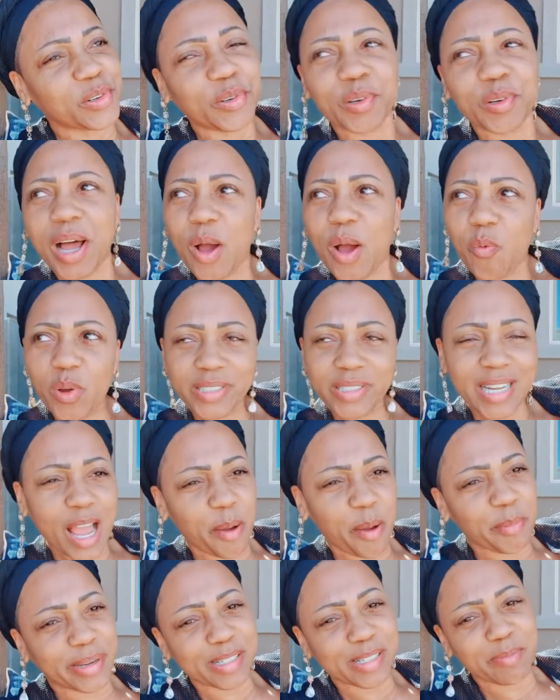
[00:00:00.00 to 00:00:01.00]
I wonder how
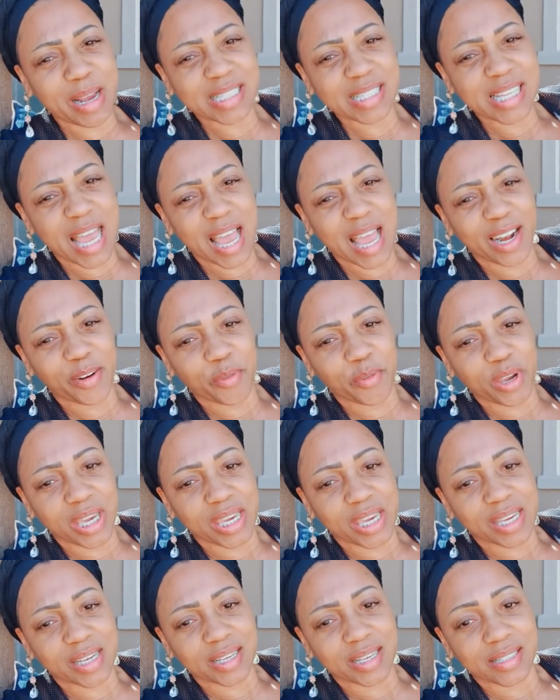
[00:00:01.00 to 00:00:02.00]
much my salary
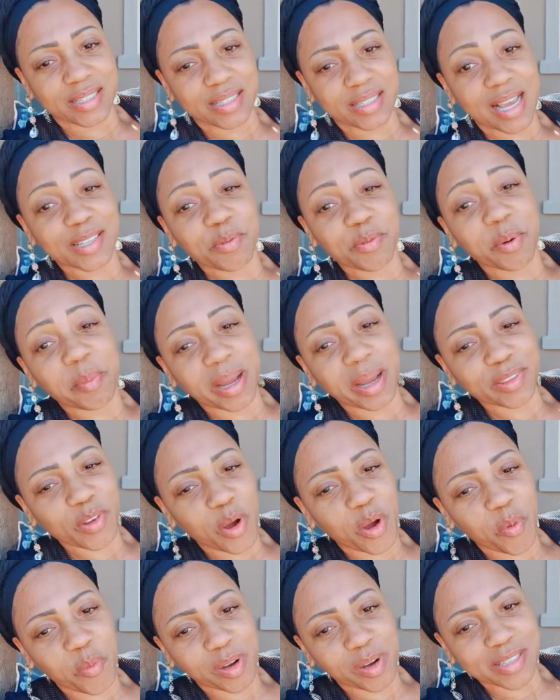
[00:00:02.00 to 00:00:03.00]
is. That's what my thought
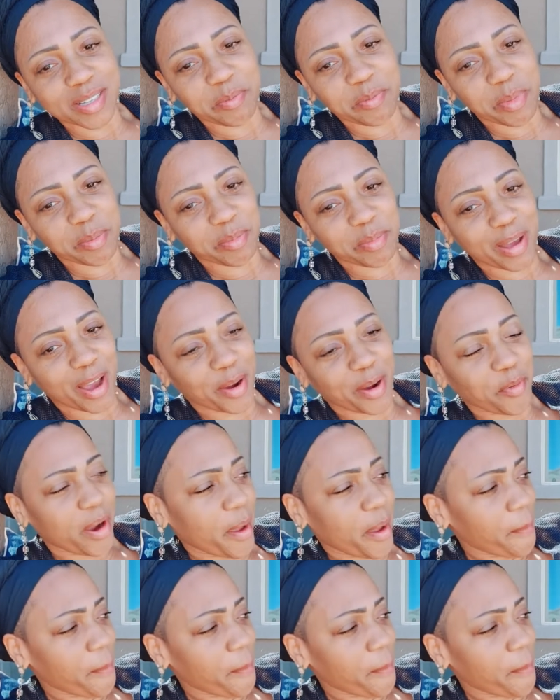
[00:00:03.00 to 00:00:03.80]
was in my mind, right?